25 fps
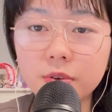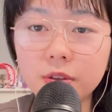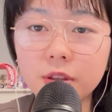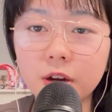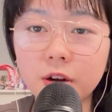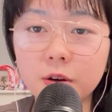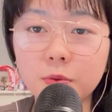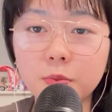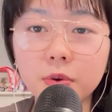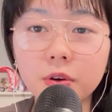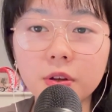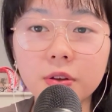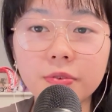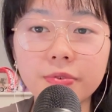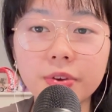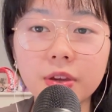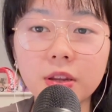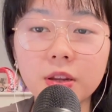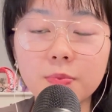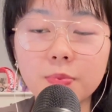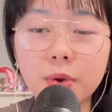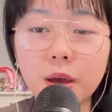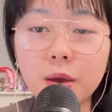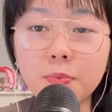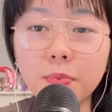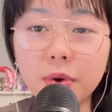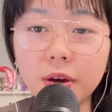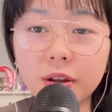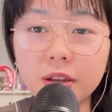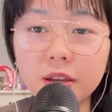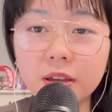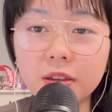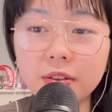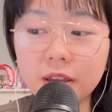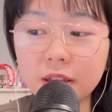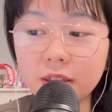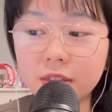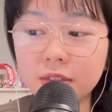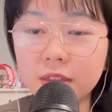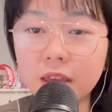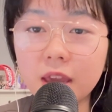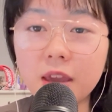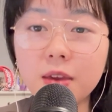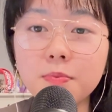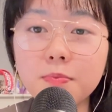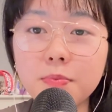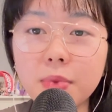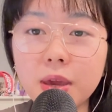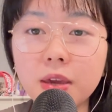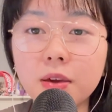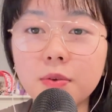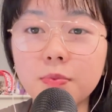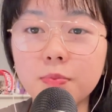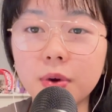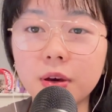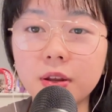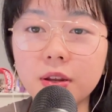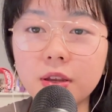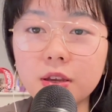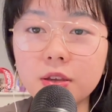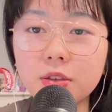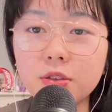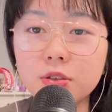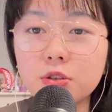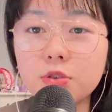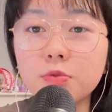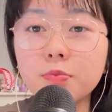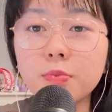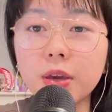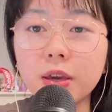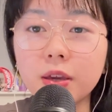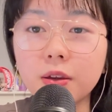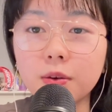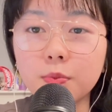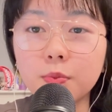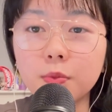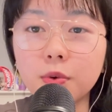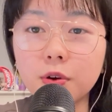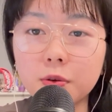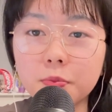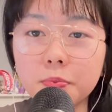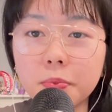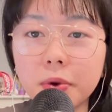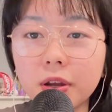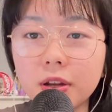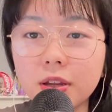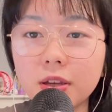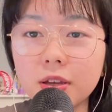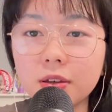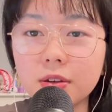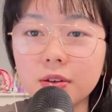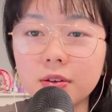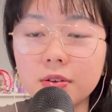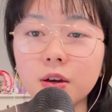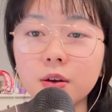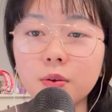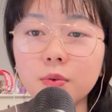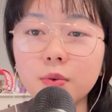that are motivated by money, like they make money to make more money.